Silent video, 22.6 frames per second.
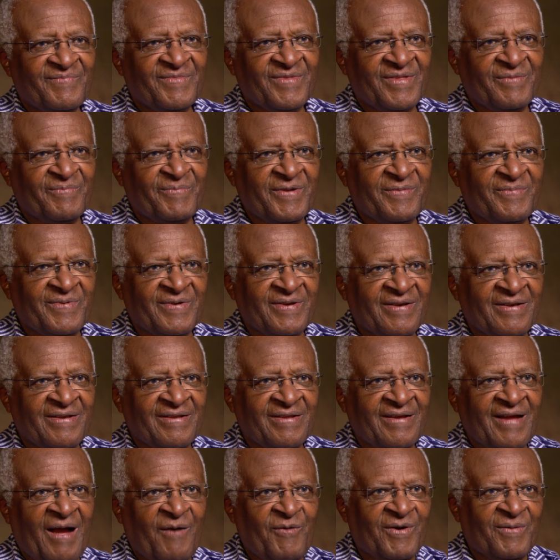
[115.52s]
the people,
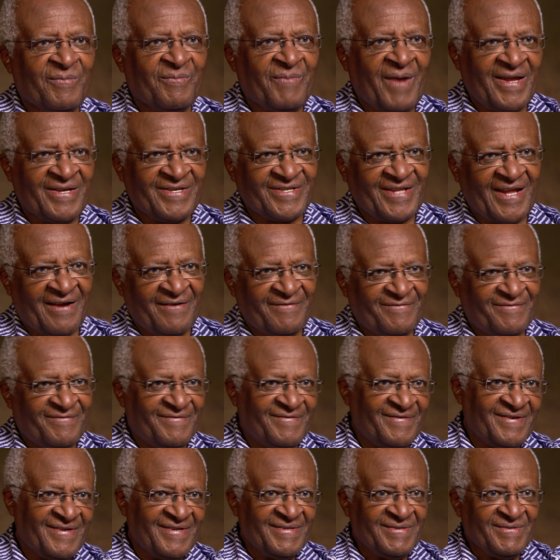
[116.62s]
my staff,
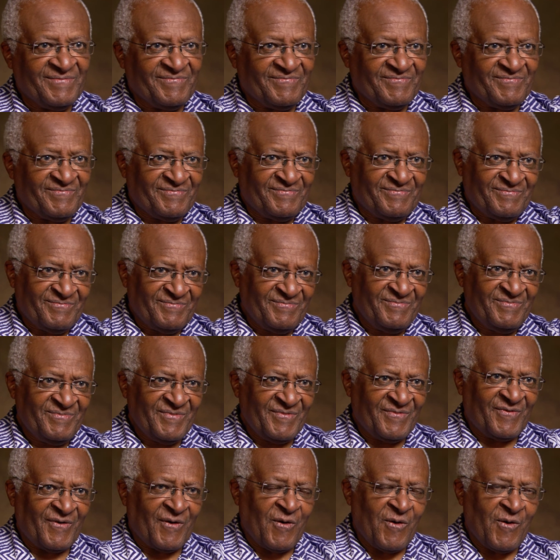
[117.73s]

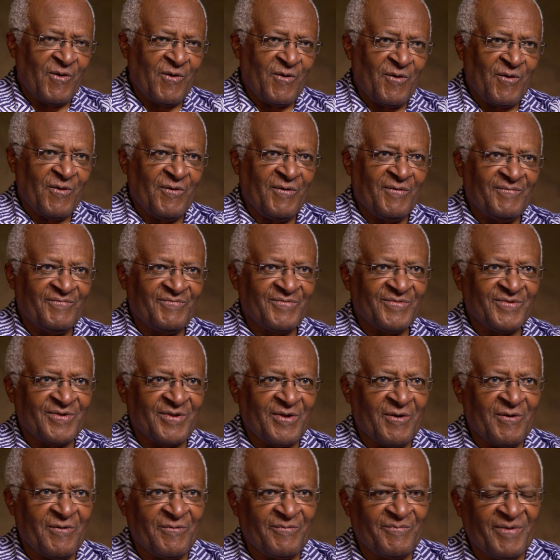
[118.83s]
for, you
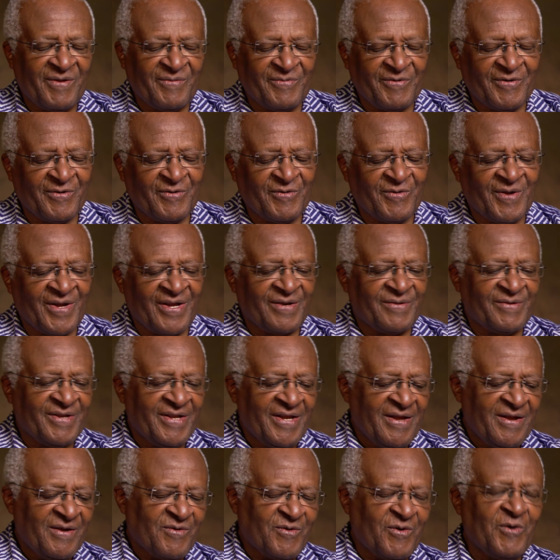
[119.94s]
know, people who had
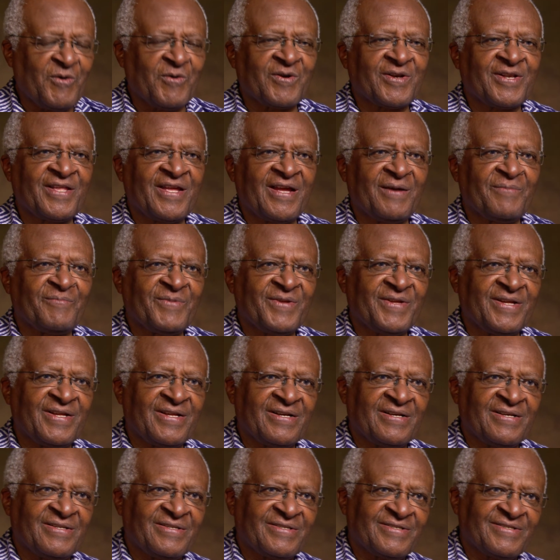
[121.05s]
cooked their
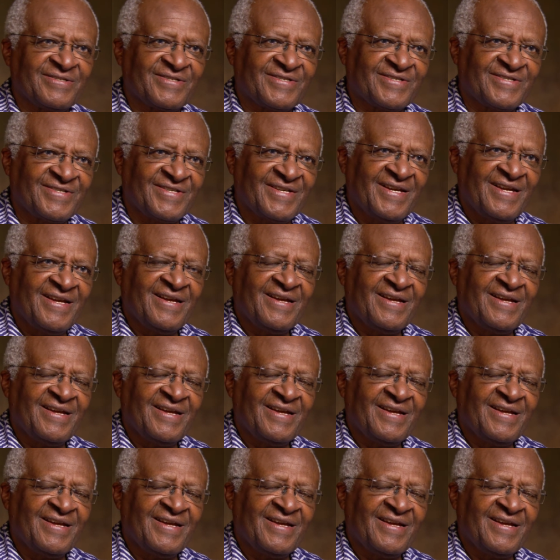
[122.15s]
meals.